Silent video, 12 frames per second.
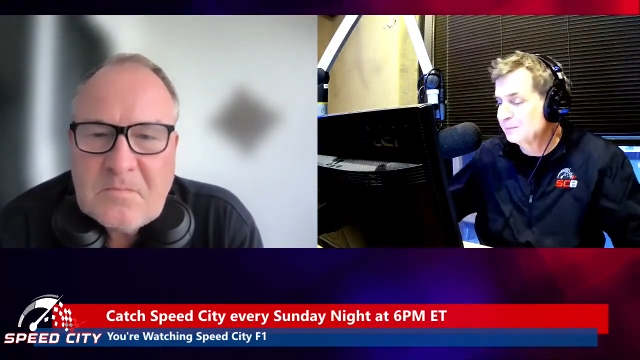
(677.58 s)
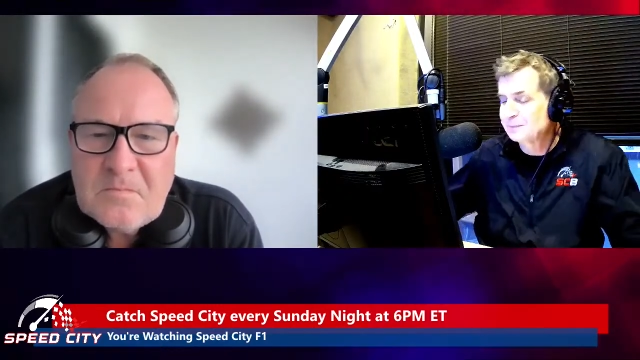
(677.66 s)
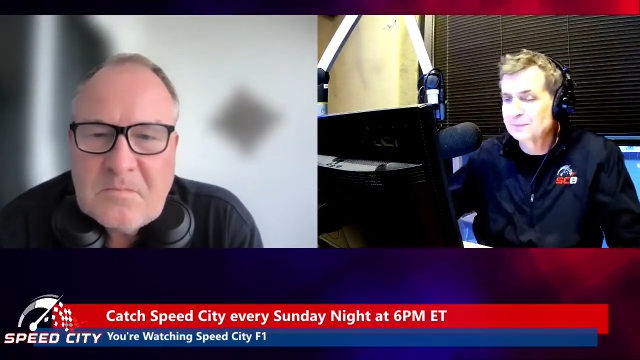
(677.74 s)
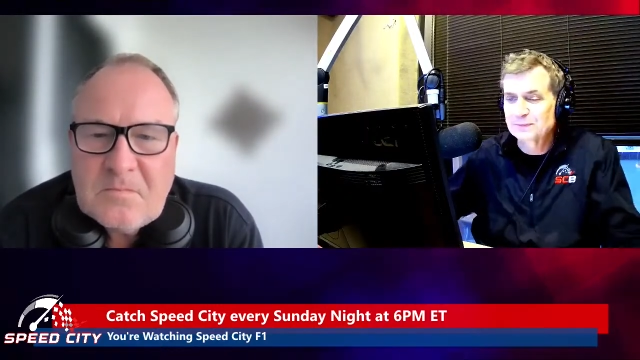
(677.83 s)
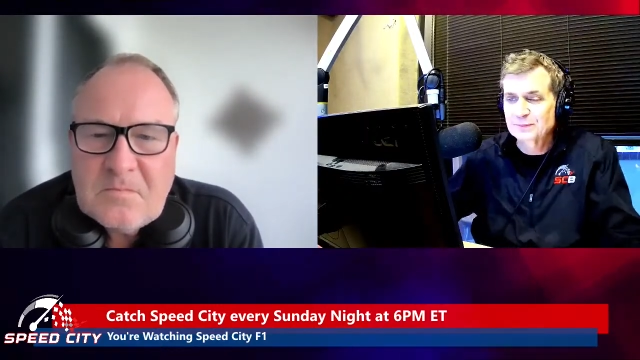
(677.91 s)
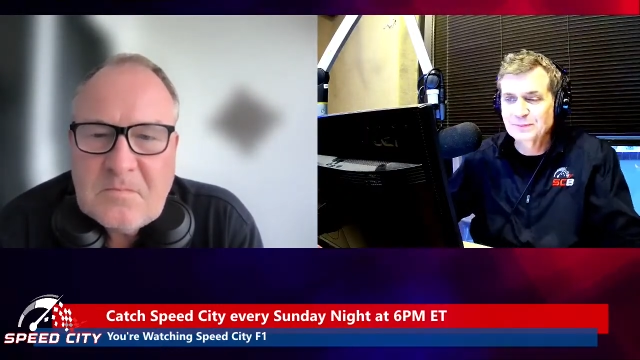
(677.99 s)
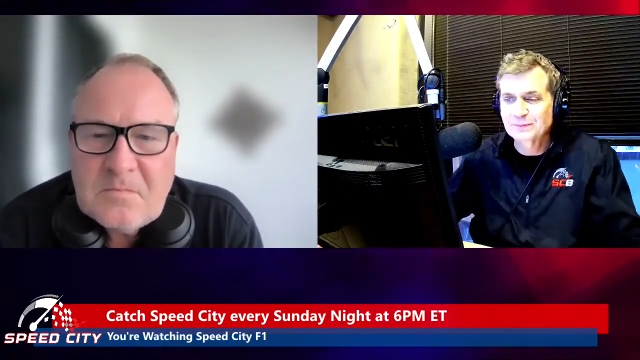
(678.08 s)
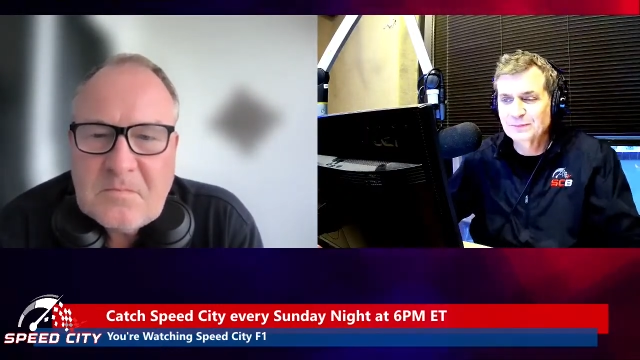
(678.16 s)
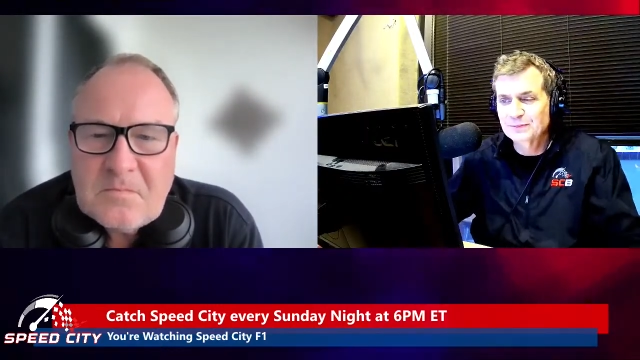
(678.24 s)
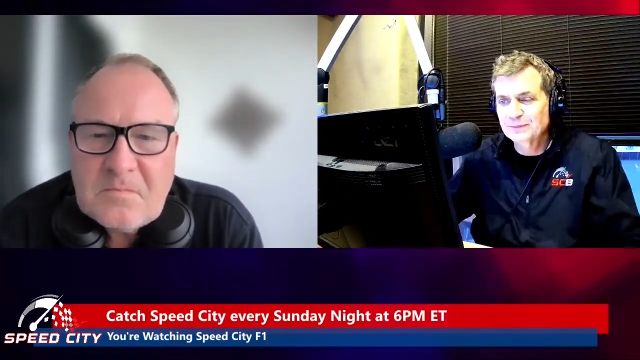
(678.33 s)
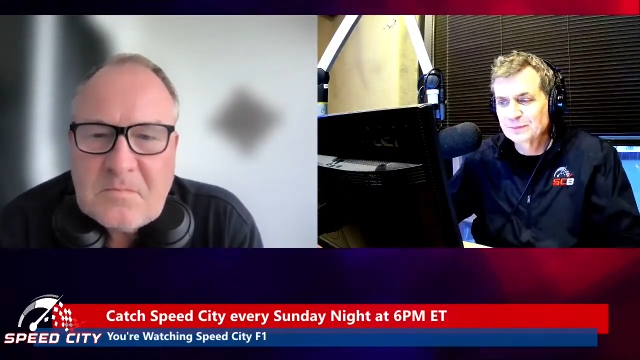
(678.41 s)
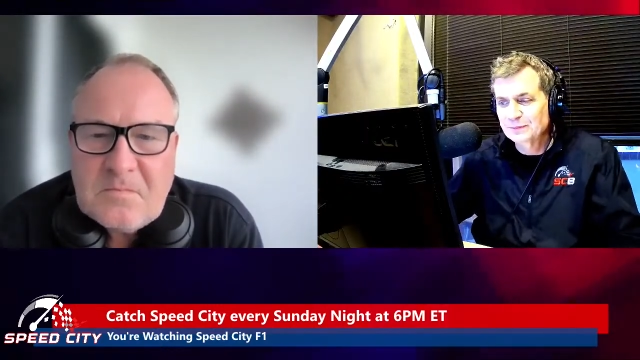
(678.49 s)

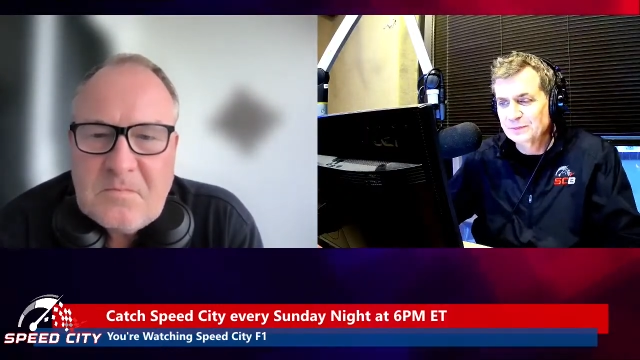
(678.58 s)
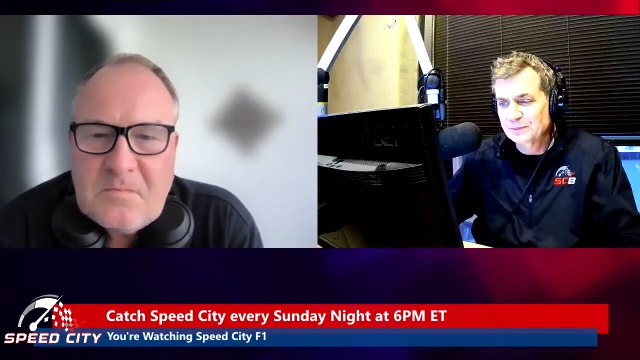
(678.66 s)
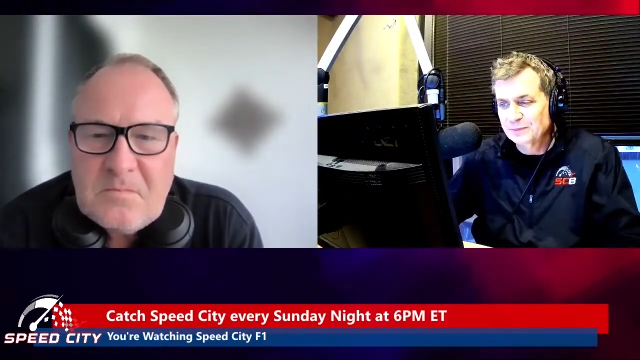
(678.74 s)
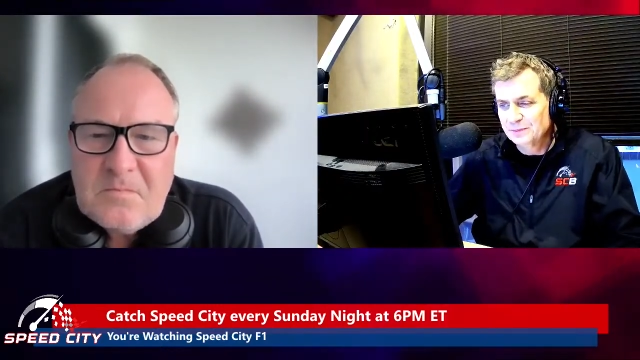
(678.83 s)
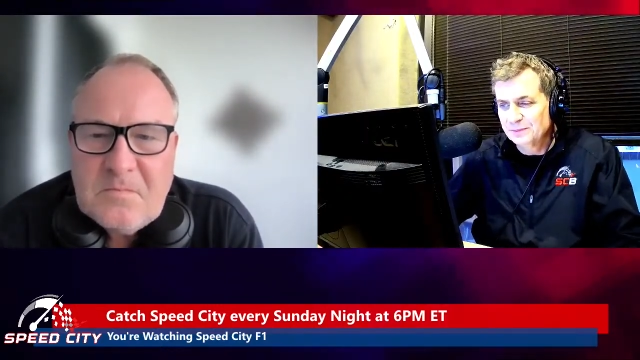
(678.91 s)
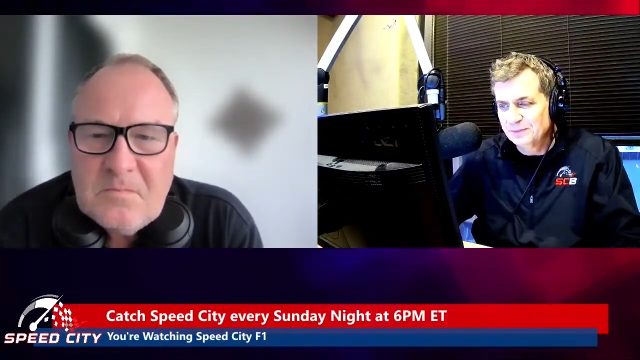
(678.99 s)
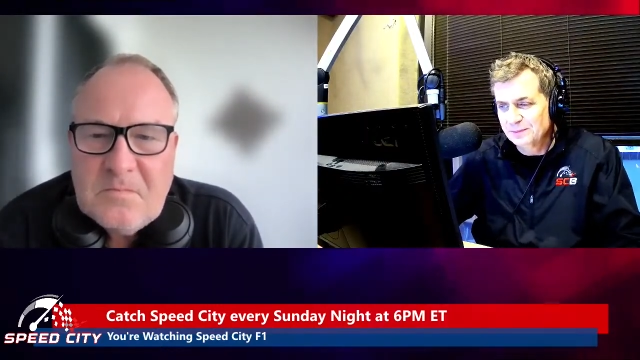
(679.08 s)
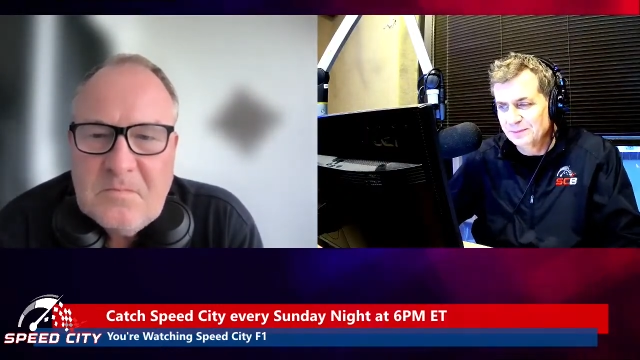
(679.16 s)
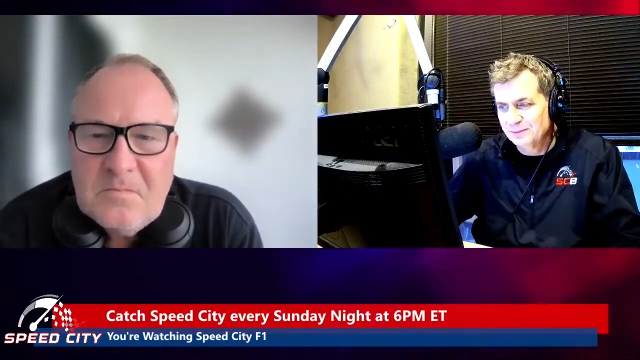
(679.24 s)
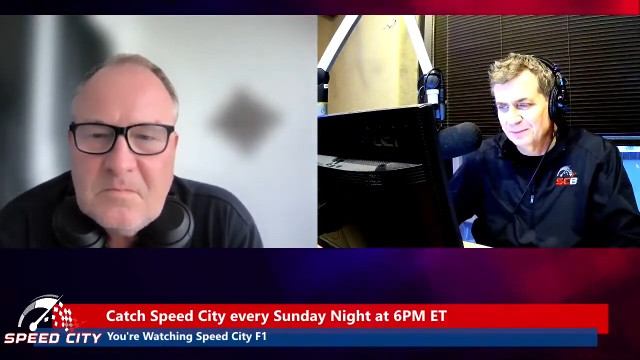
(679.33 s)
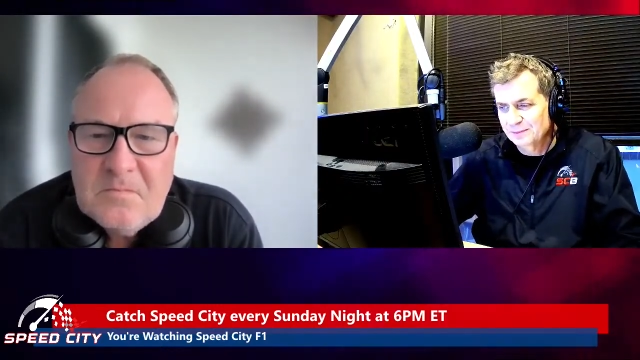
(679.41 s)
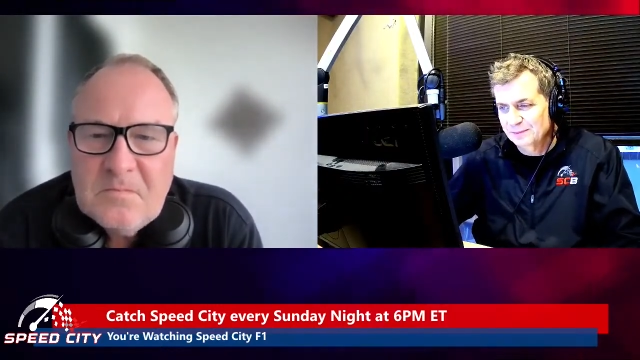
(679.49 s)

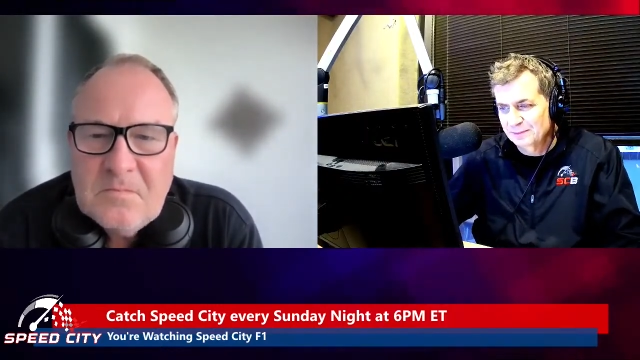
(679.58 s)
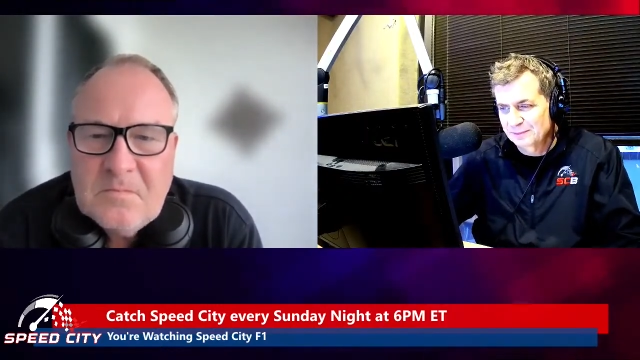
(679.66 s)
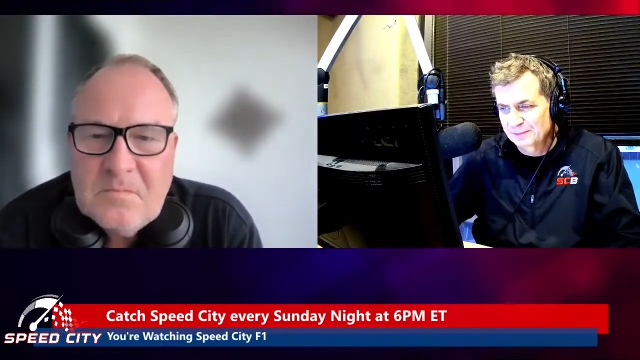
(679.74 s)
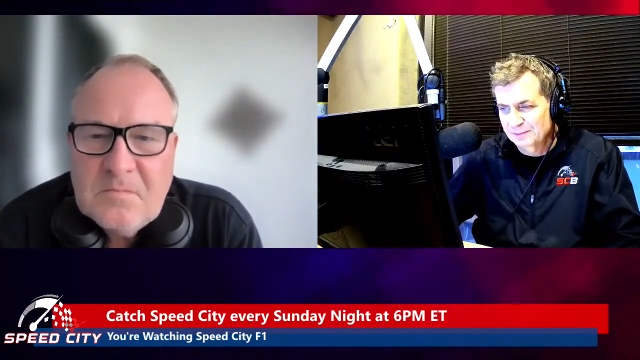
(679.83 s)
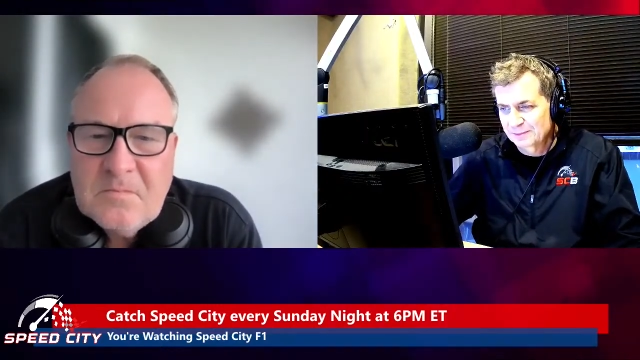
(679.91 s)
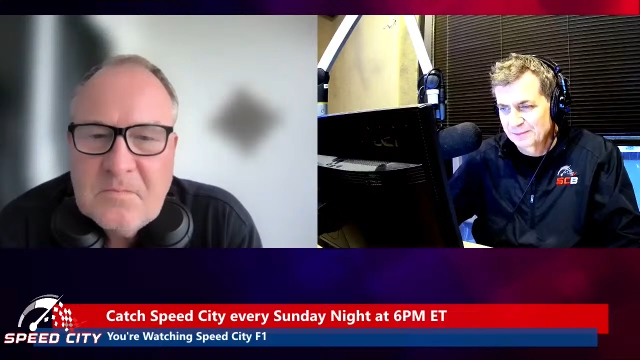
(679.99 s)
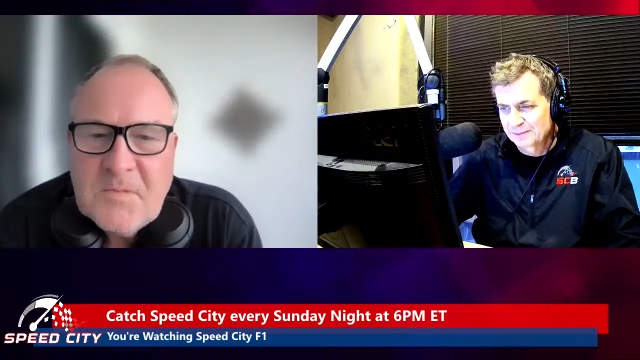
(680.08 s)
(silence)